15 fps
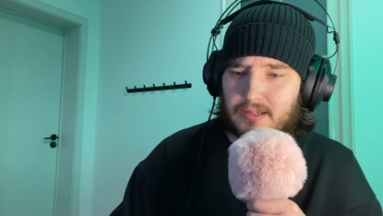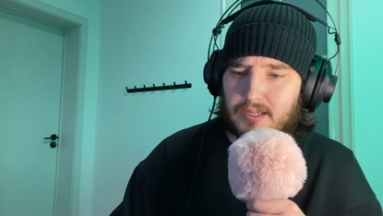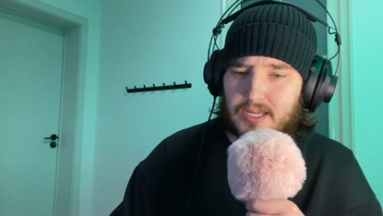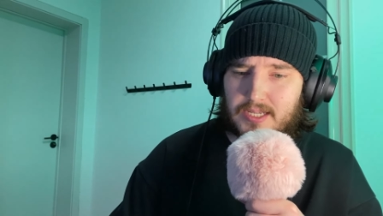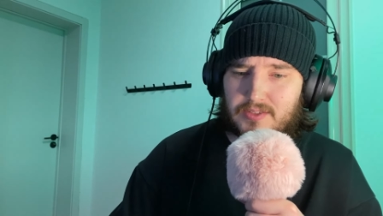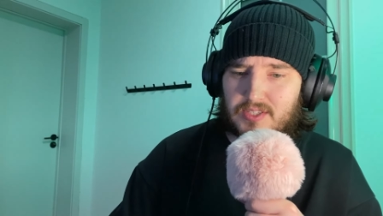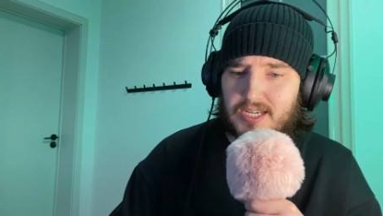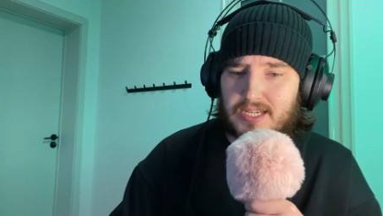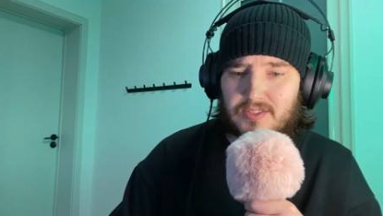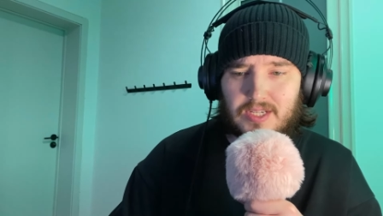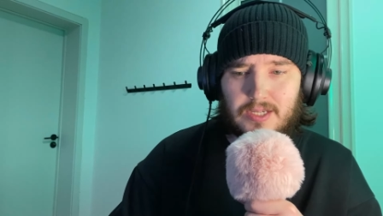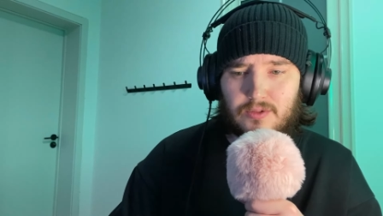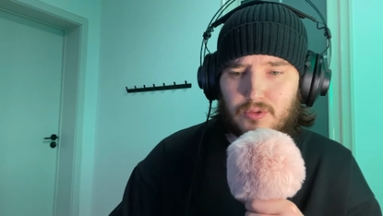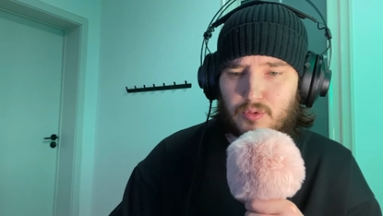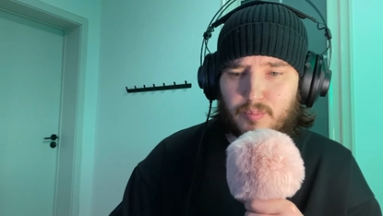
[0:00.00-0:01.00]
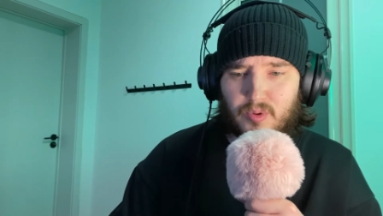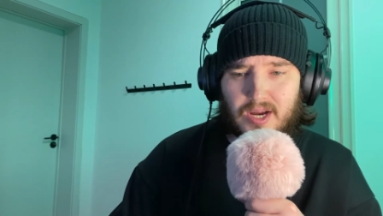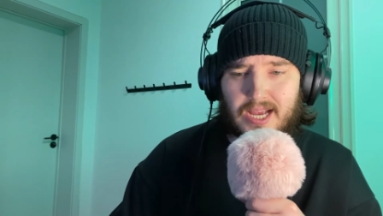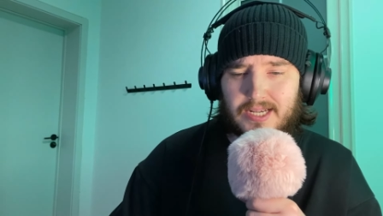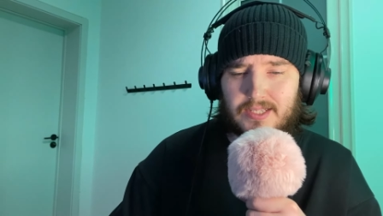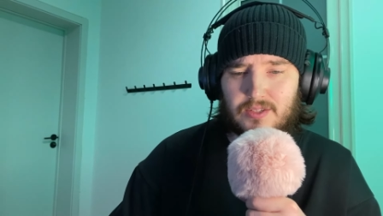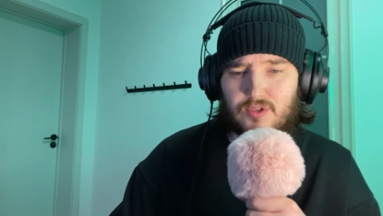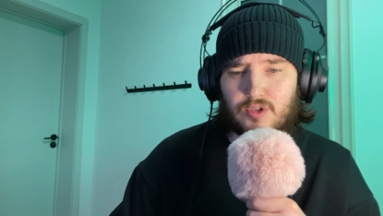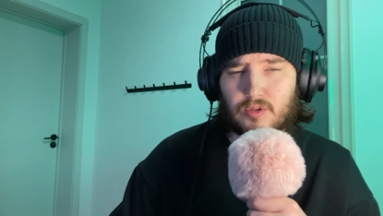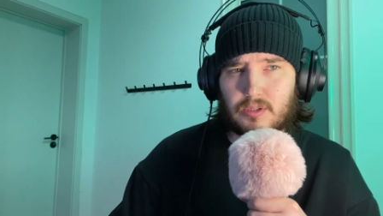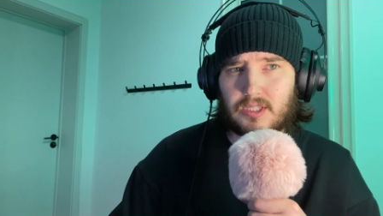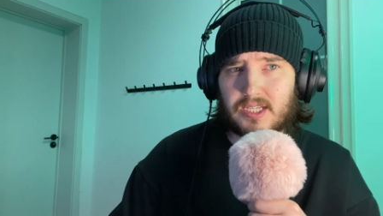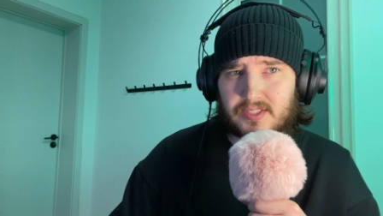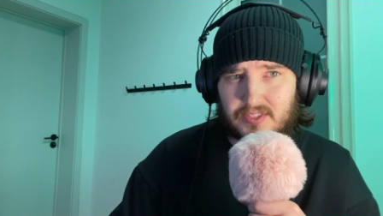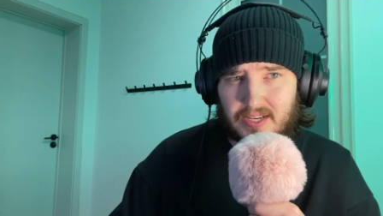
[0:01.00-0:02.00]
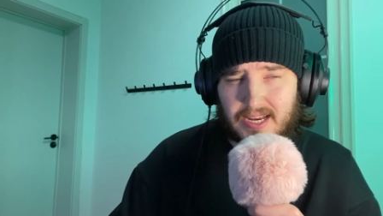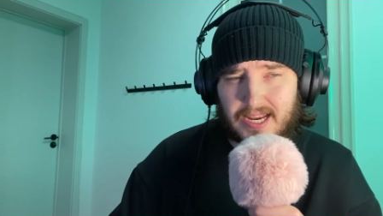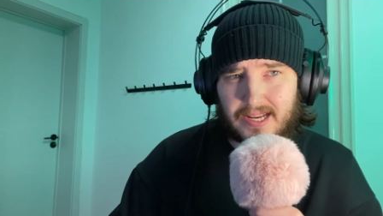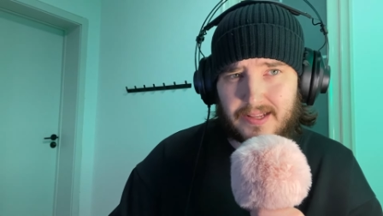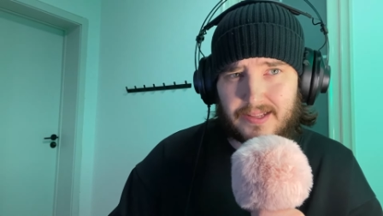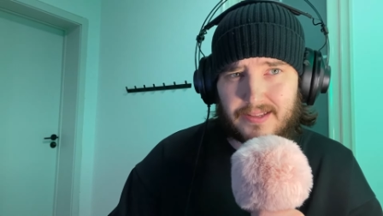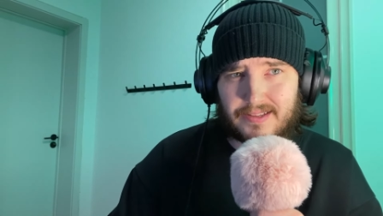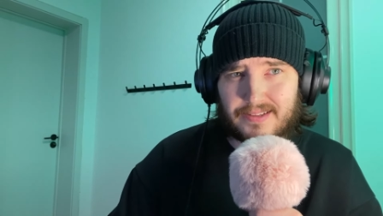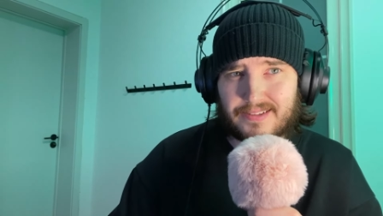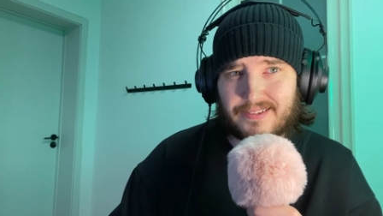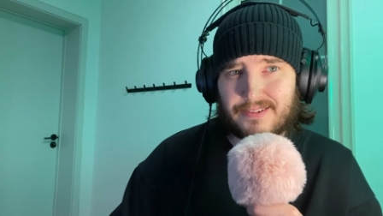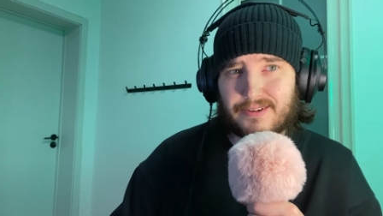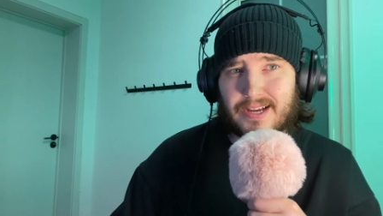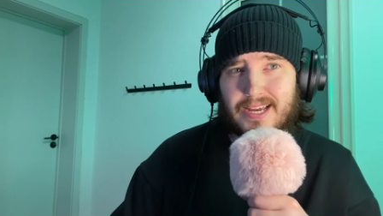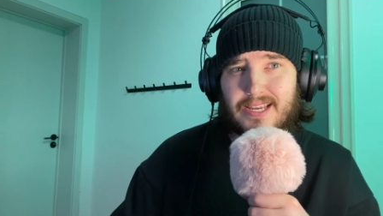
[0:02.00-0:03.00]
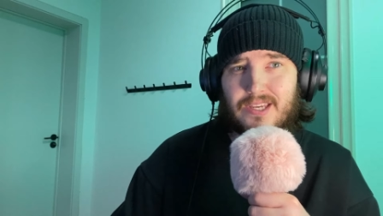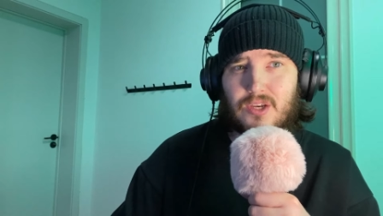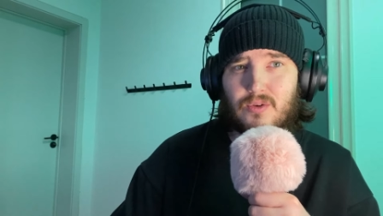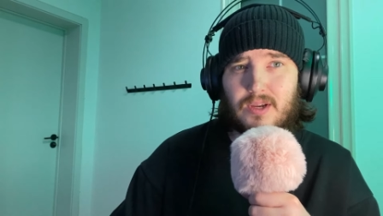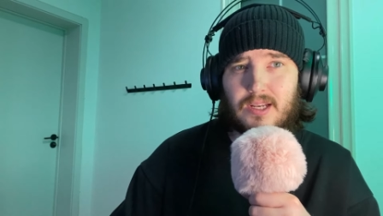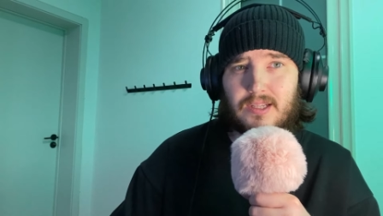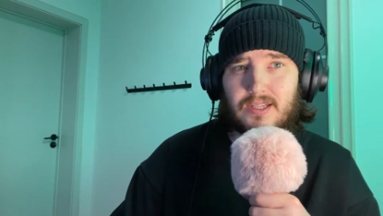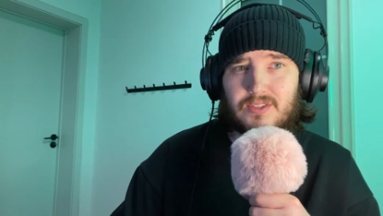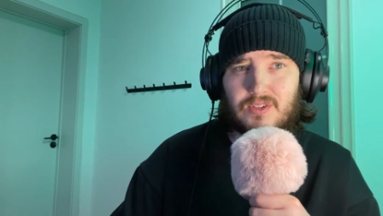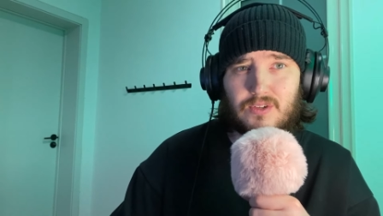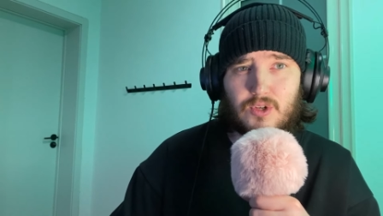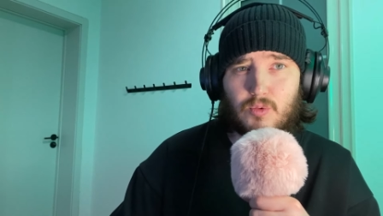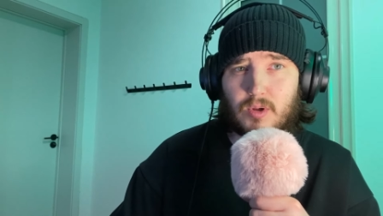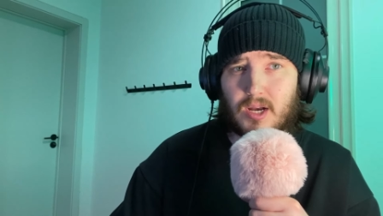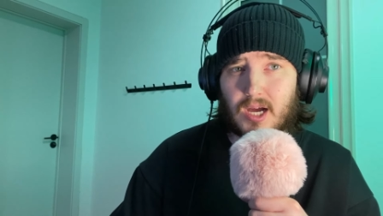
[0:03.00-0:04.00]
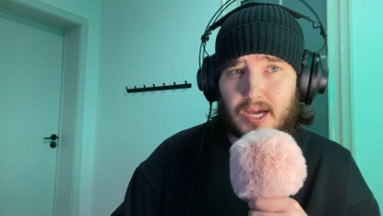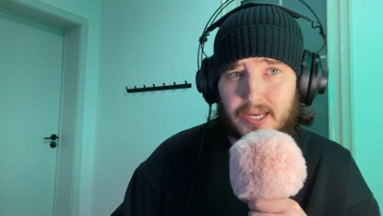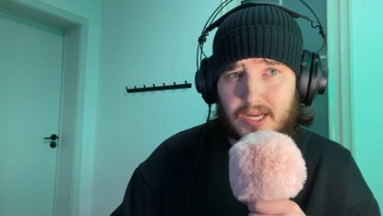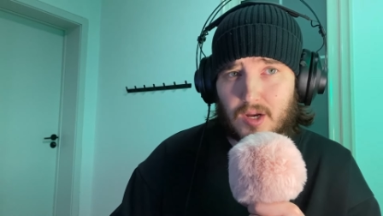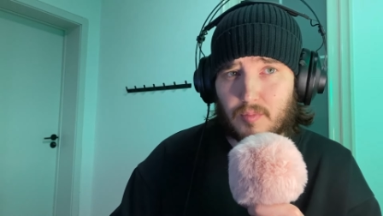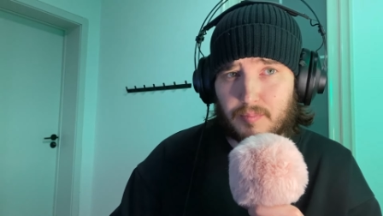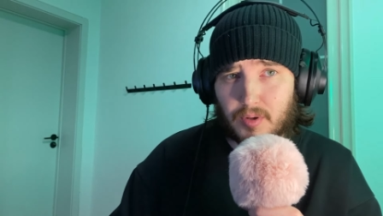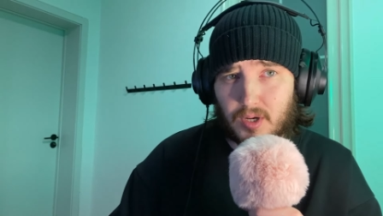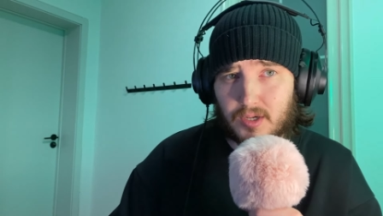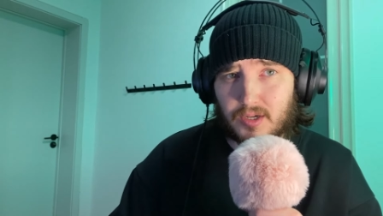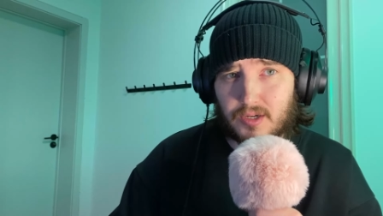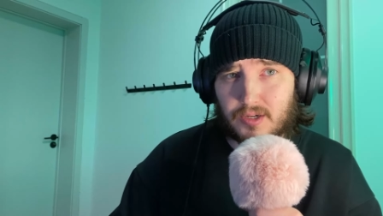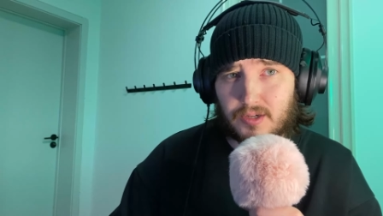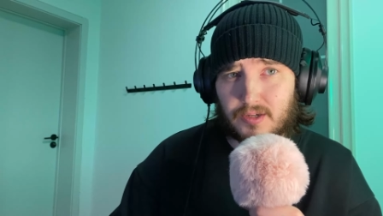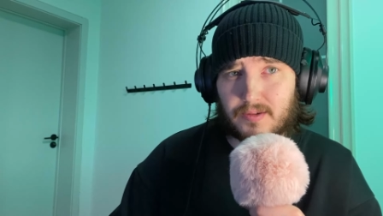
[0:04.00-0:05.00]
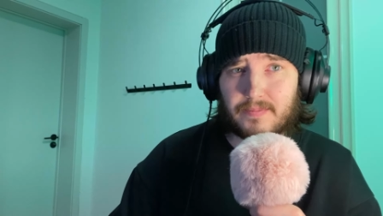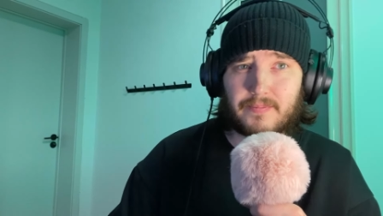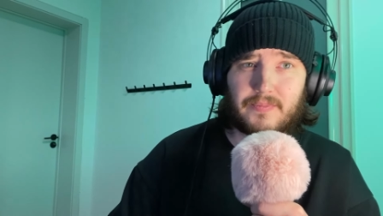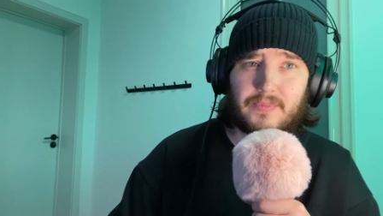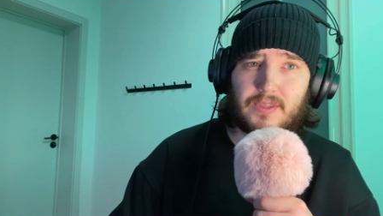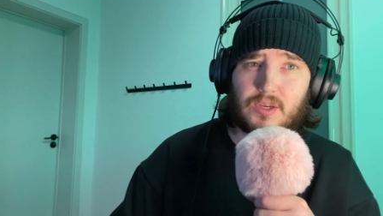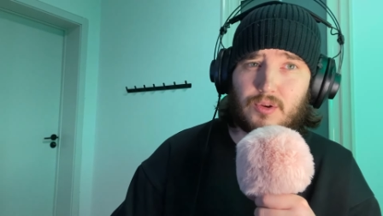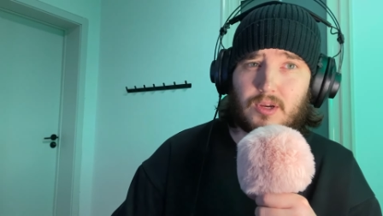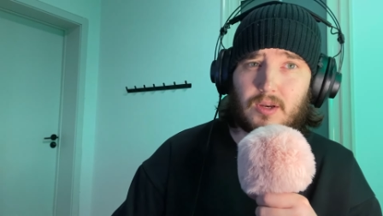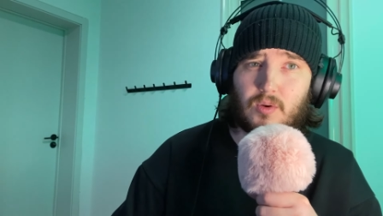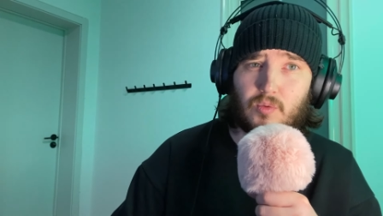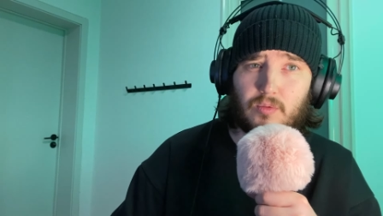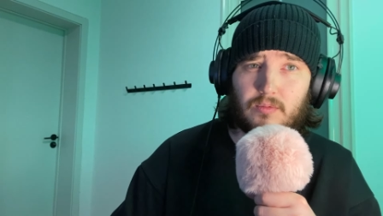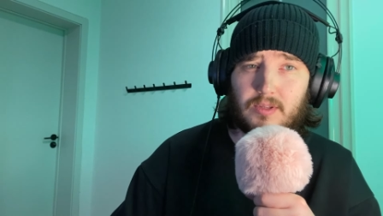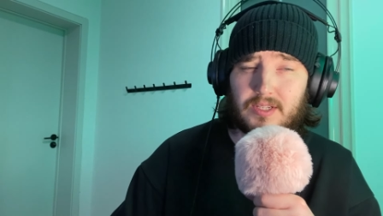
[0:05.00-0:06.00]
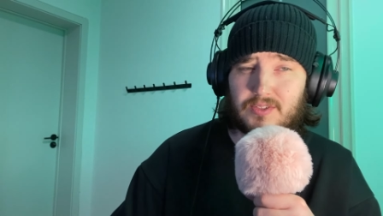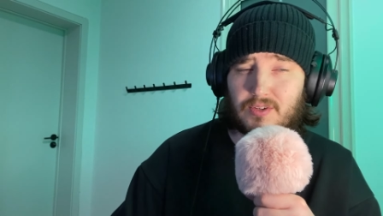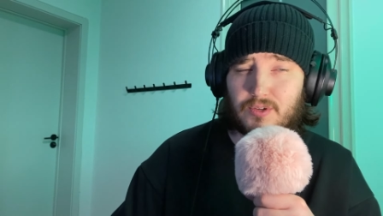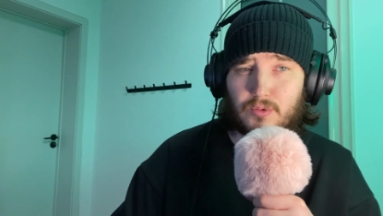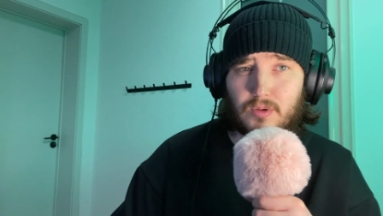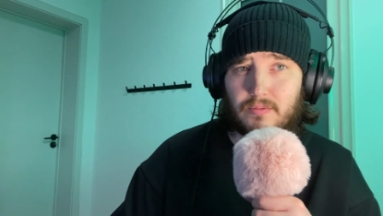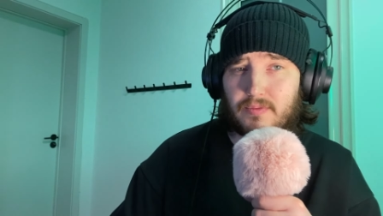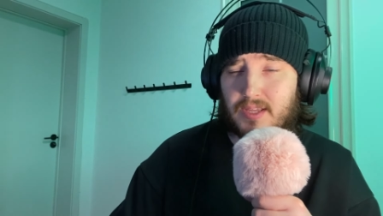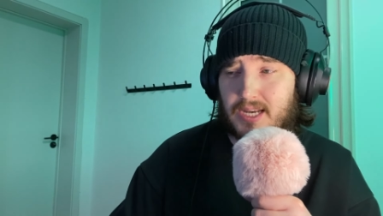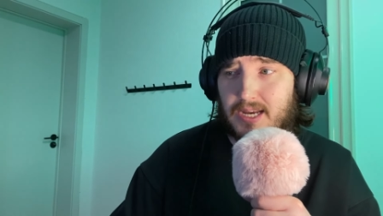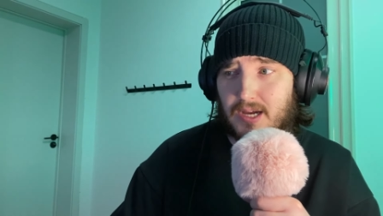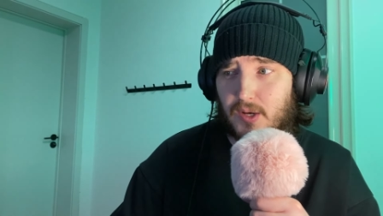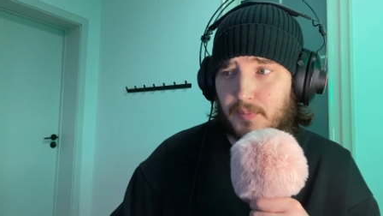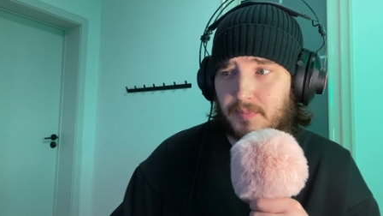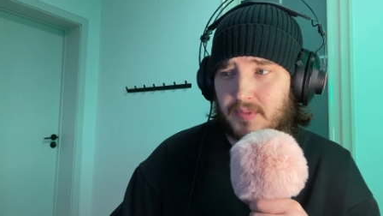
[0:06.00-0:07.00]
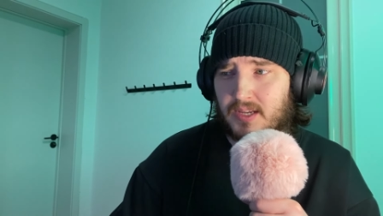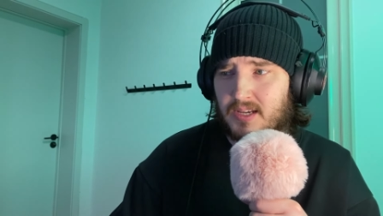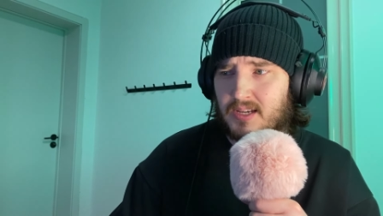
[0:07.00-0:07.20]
it's easy to practice your listening, right? You can listen to an audiobook. You can listen to a video.